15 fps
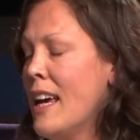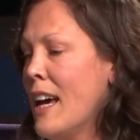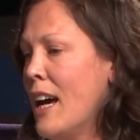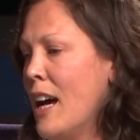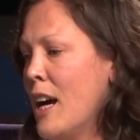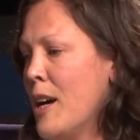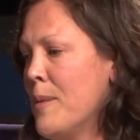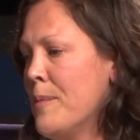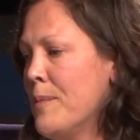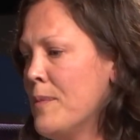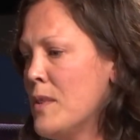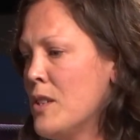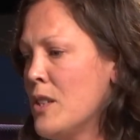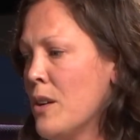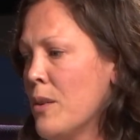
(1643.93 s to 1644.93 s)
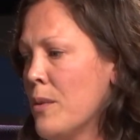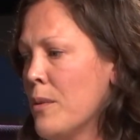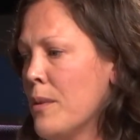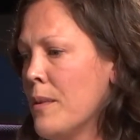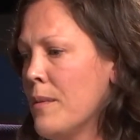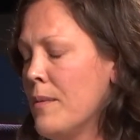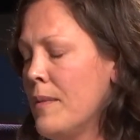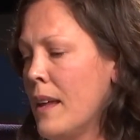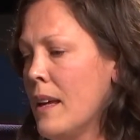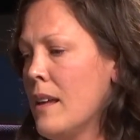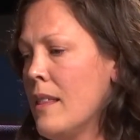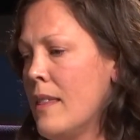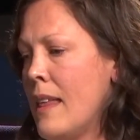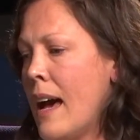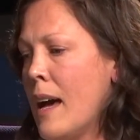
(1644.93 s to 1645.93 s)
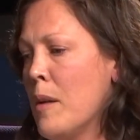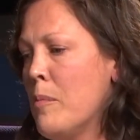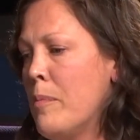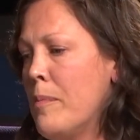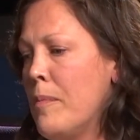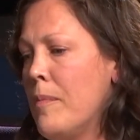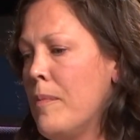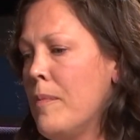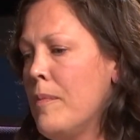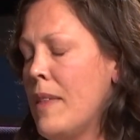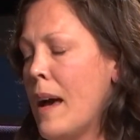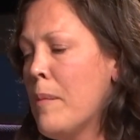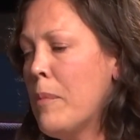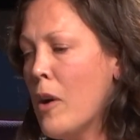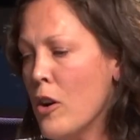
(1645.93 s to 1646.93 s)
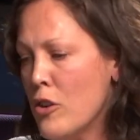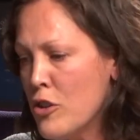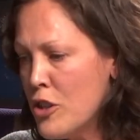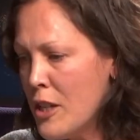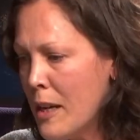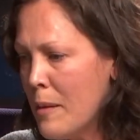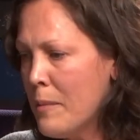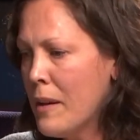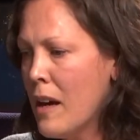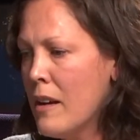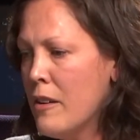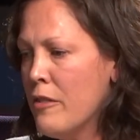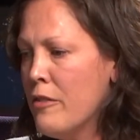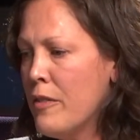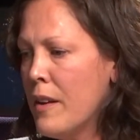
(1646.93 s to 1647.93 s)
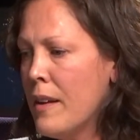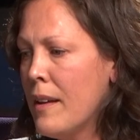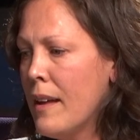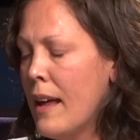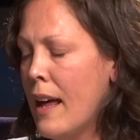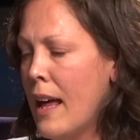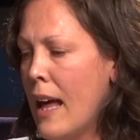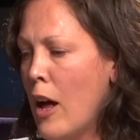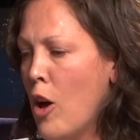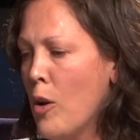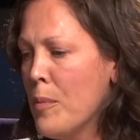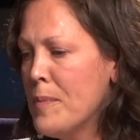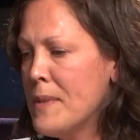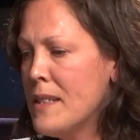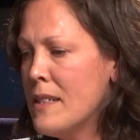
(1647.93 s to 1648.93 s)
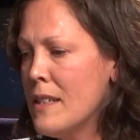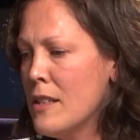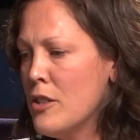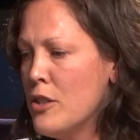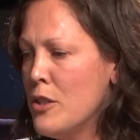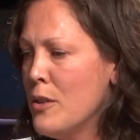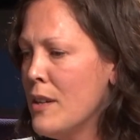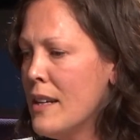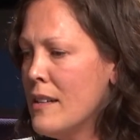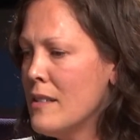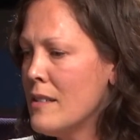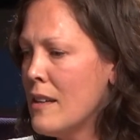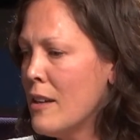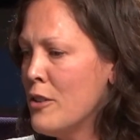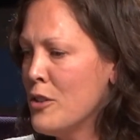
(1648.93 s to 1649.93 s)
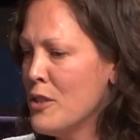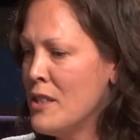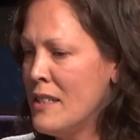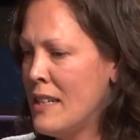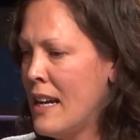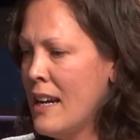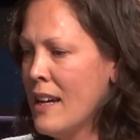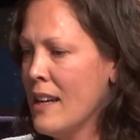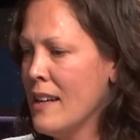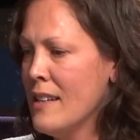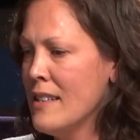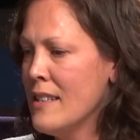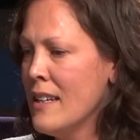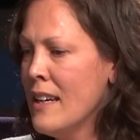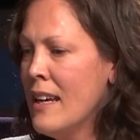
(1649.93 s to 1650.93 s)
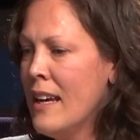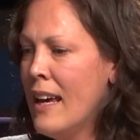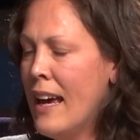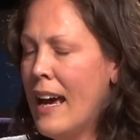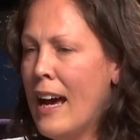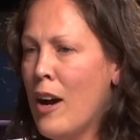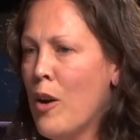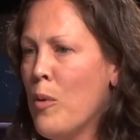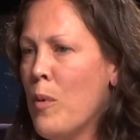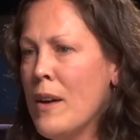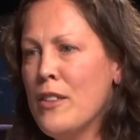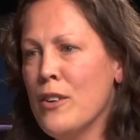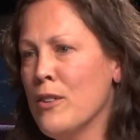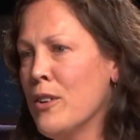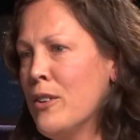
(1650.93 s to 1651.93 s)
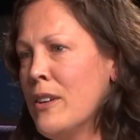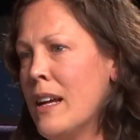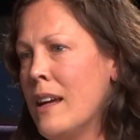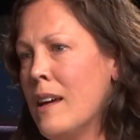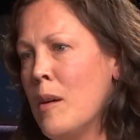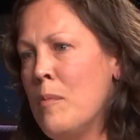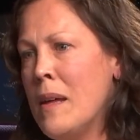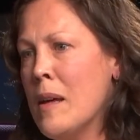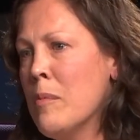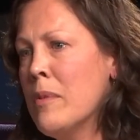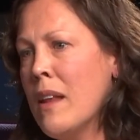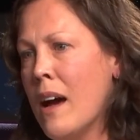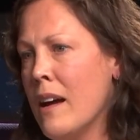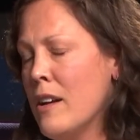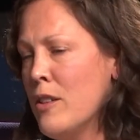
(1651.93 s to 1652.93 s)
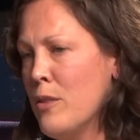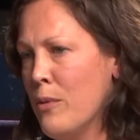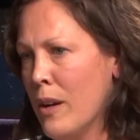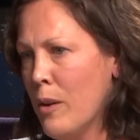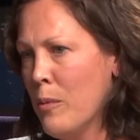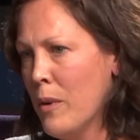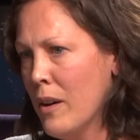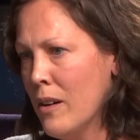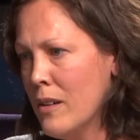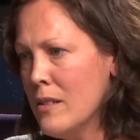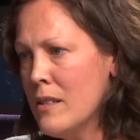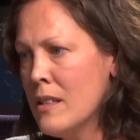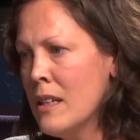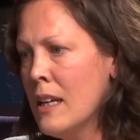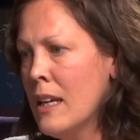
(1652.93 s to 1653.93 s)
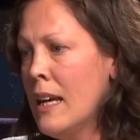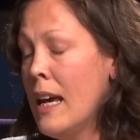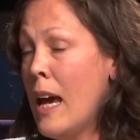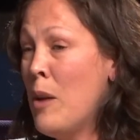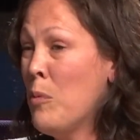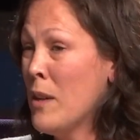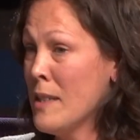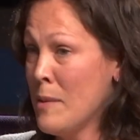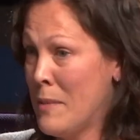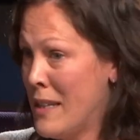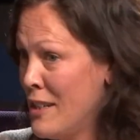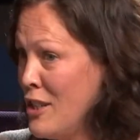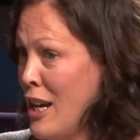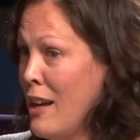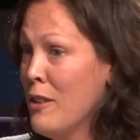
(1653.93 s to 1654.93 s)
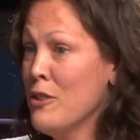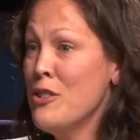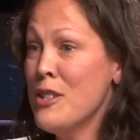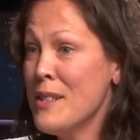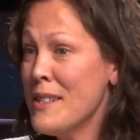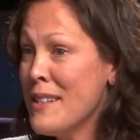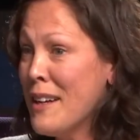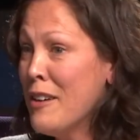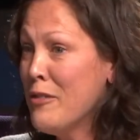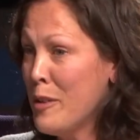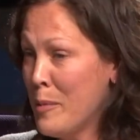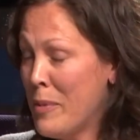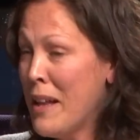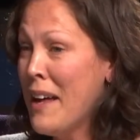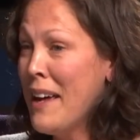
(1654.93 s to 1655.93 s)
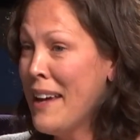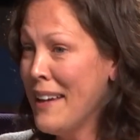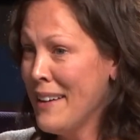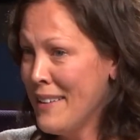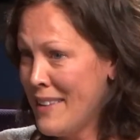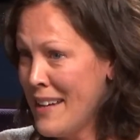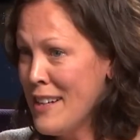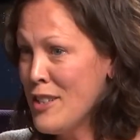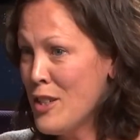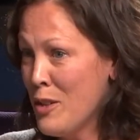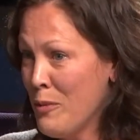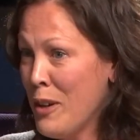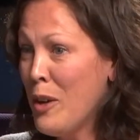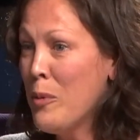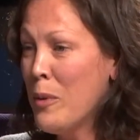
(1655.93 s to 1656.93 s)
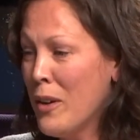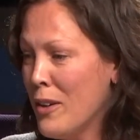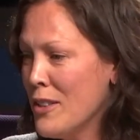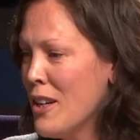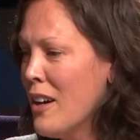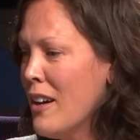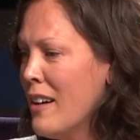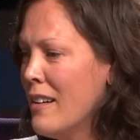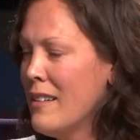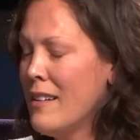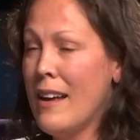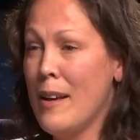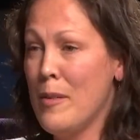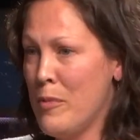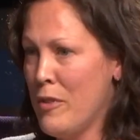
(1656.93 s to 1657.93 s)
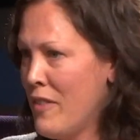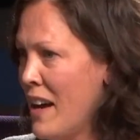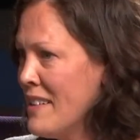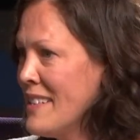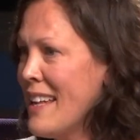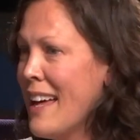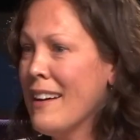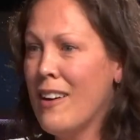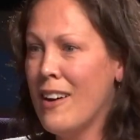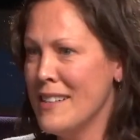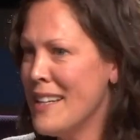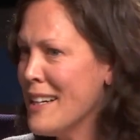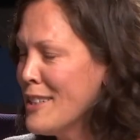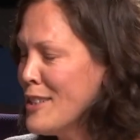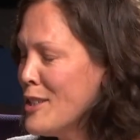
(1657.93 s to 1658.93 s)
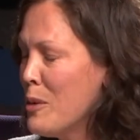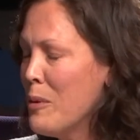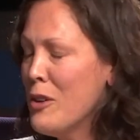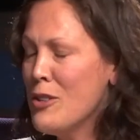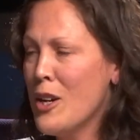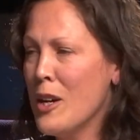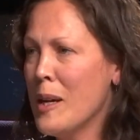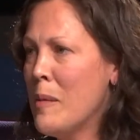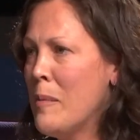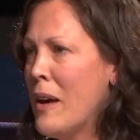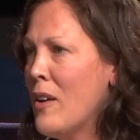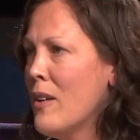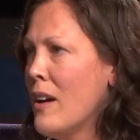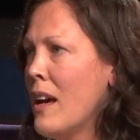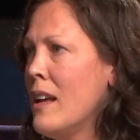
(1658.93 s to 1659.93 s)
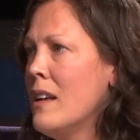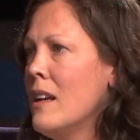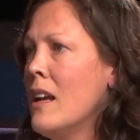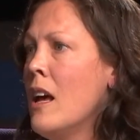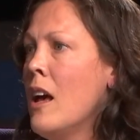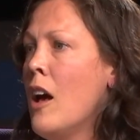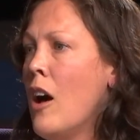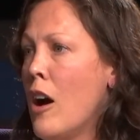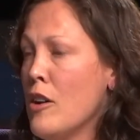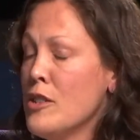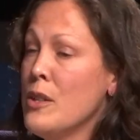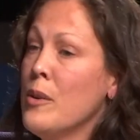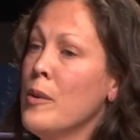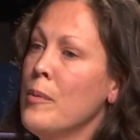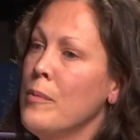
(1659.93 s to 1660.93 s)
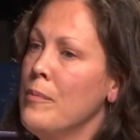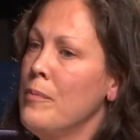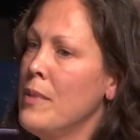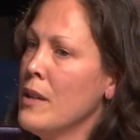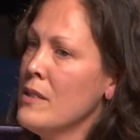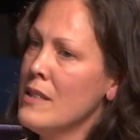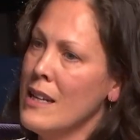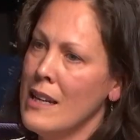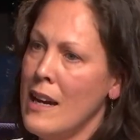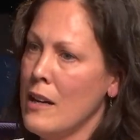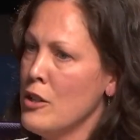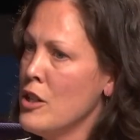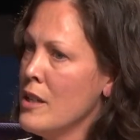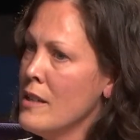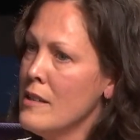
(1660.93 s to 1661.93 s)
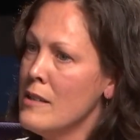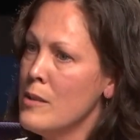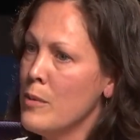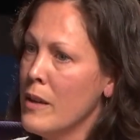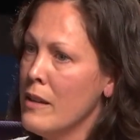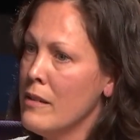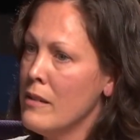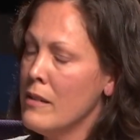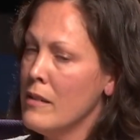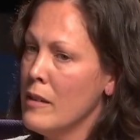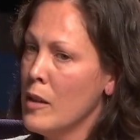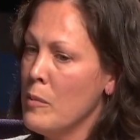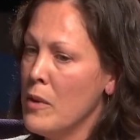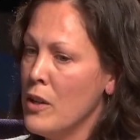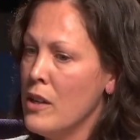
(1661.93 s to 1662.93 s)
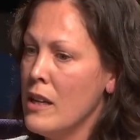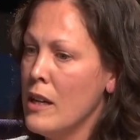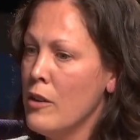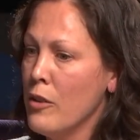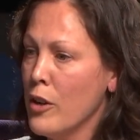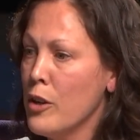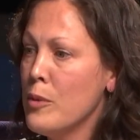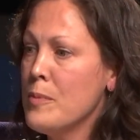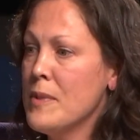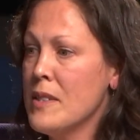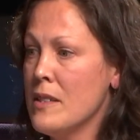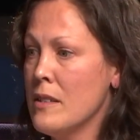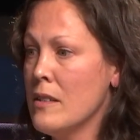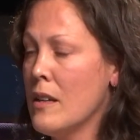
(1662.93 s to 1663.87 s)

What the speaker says: Right. So that partnership kind of helps the students understand how what they're learning can be applied in the real world and what some of the challenges of applying things in the real world are, provides that context that we were talking about, and also builds connections with community groups.